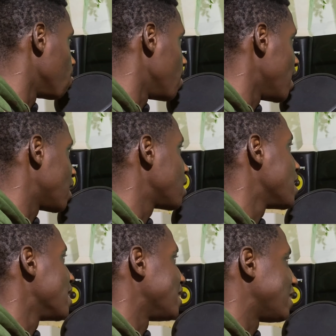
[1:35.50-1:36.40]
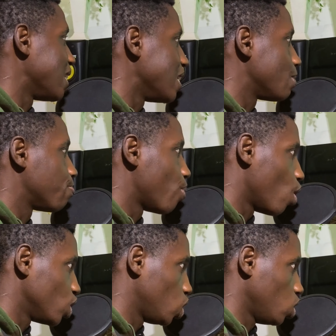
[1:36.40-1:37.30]
make things
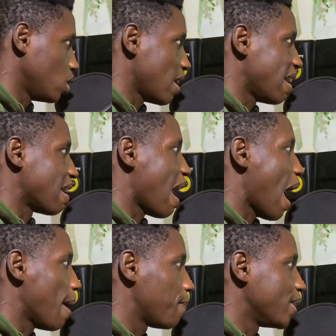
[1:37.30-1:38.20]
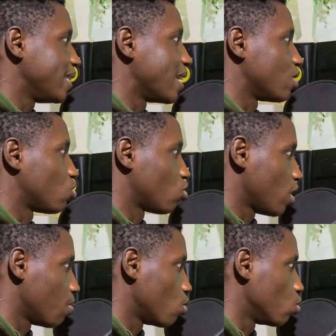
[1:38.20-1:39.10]
punchy and hyping the
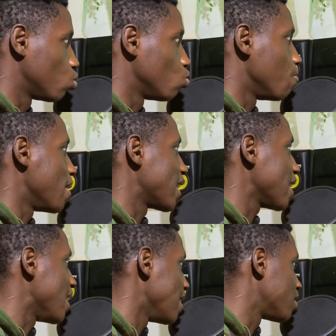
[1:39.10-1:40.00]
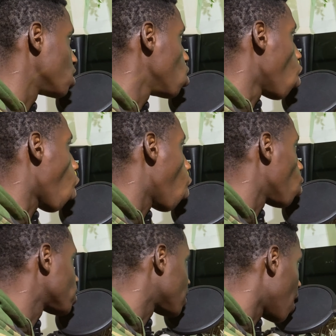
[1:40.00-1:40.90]
treble to make it
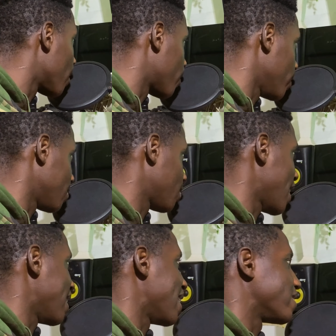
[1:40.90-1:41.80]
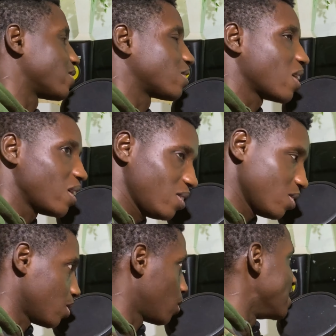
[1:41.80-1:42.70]
all sound crisp and
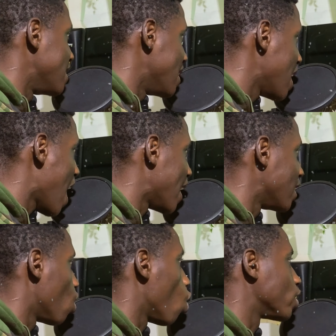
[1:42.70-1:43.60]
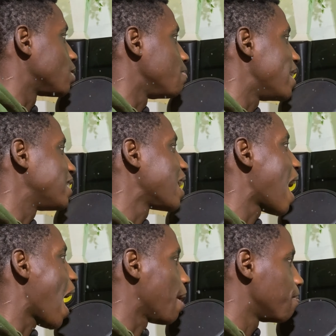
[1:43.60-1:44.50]
exciting. They are the ultimate
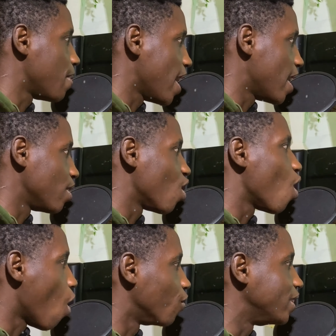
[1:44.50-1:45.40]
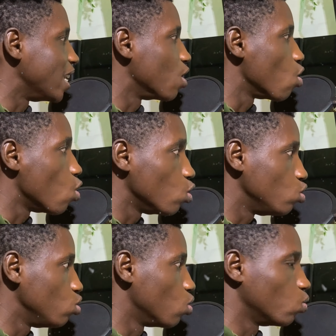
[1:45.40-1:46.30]
hype man of the
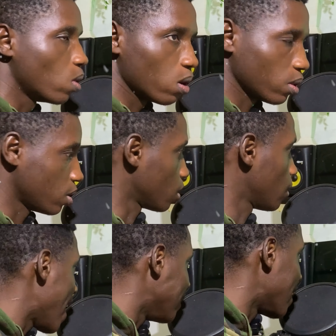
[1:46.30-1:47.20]
audio world, and